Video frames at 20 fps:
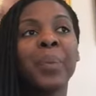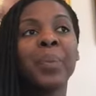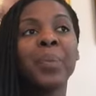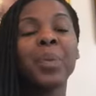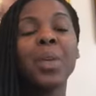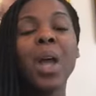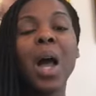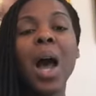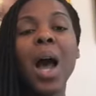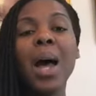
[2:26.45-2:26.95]

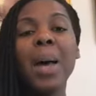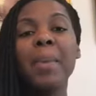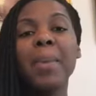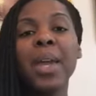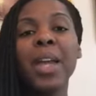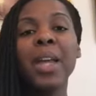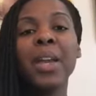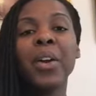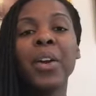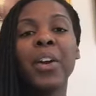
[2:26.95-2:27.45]

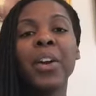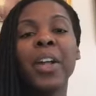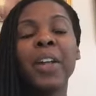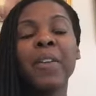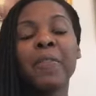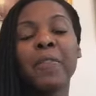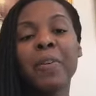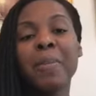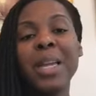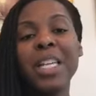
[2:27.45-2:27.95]
comment or
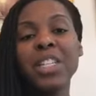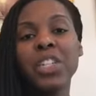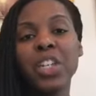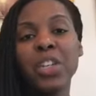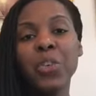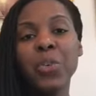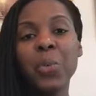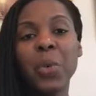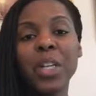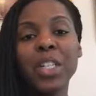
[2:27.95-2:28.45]

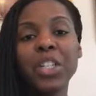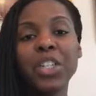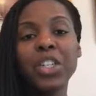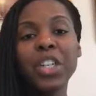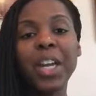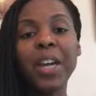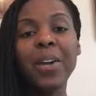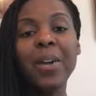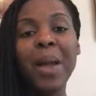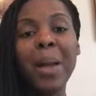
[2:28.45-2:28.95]
information you want to
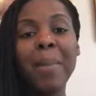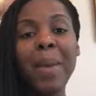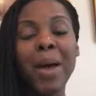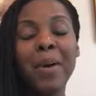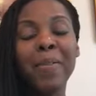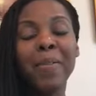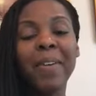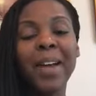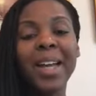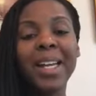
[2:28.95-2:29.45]
share
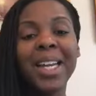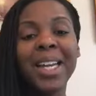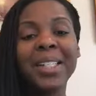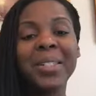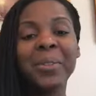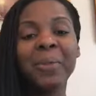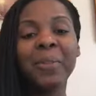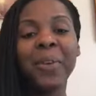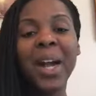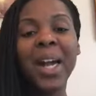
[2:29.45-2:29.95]
about
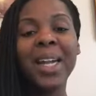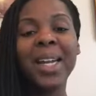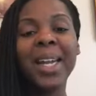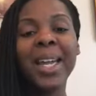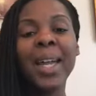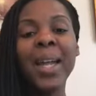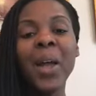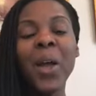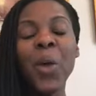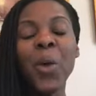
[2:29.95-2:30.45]
Finance
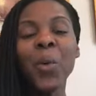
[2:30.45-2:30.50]
Friday.